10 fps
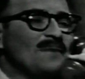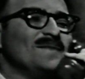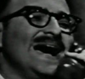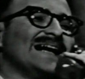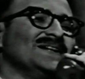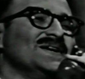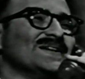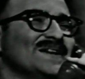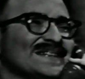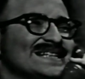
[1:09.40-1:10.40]
Mac,
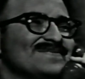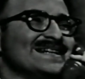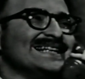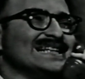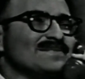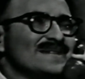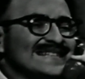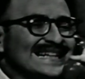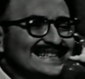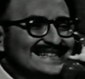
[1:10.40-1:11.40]
look, there's been a little
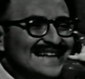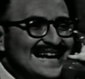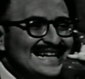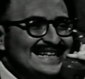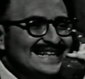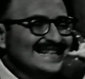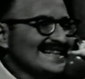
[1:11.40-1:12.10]
misunderstanding.